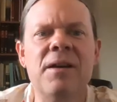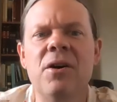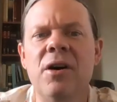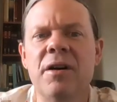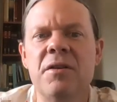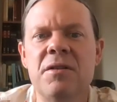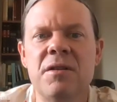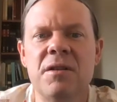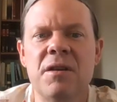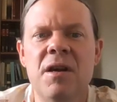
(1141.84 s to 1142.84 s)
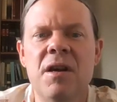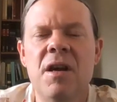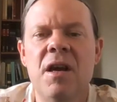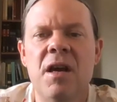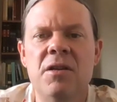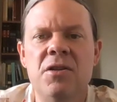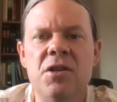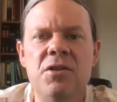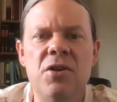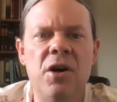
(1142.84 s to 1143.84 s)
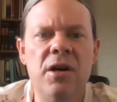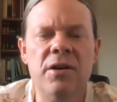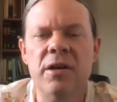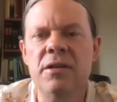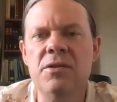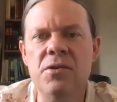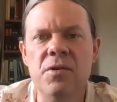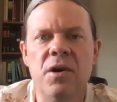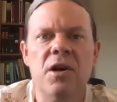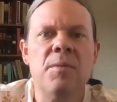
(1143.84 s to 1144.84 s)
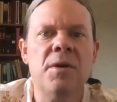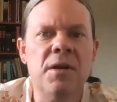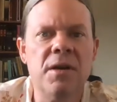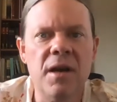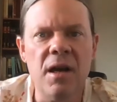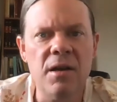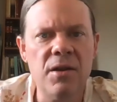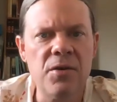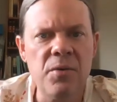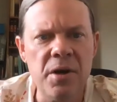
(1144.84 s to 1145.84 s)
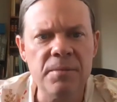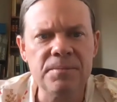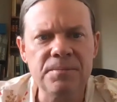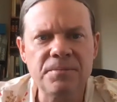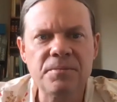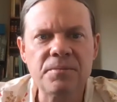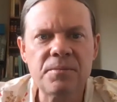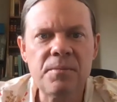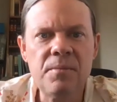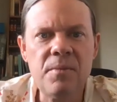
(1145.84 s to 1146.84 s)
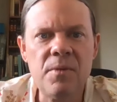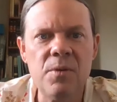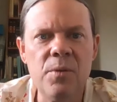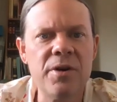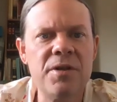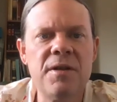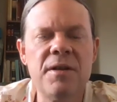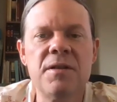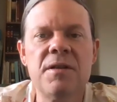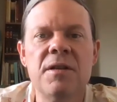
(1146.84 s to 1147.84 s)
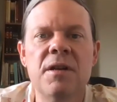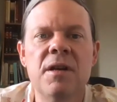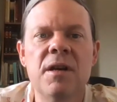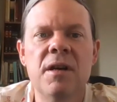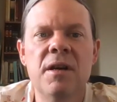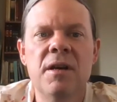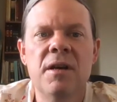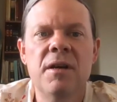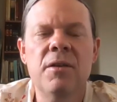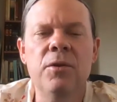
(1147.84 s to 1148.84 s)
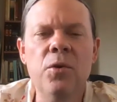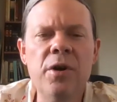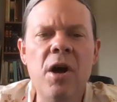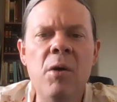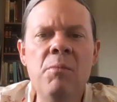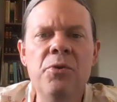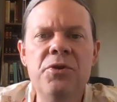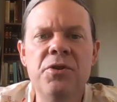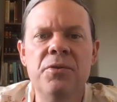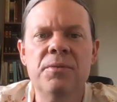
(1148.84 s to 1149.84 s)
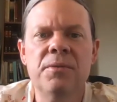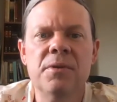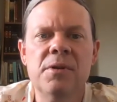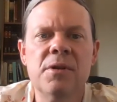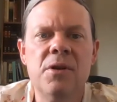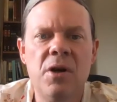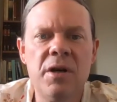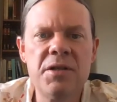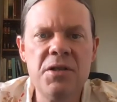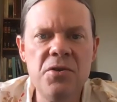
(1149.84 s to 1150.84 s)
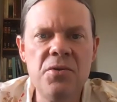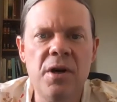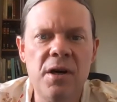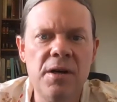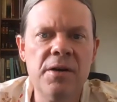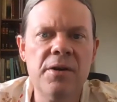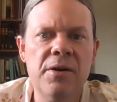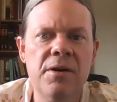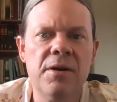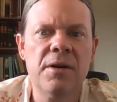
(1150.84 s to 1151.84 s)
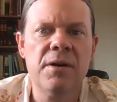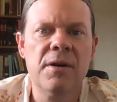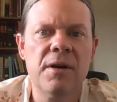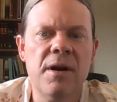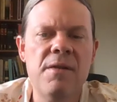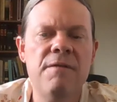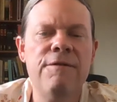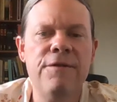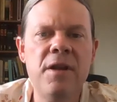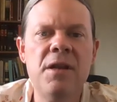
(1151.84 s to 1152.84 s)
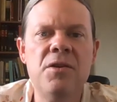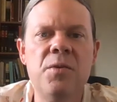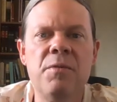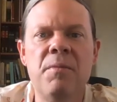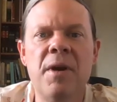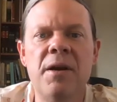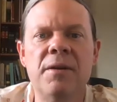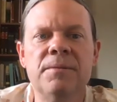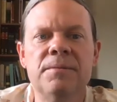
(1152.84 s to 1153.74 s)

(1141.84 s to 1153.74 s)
in August, and she taught on Deuteronomy 8:3, where it says, "The Lord humbled you, causing you to hunger, and then feeding you with manna,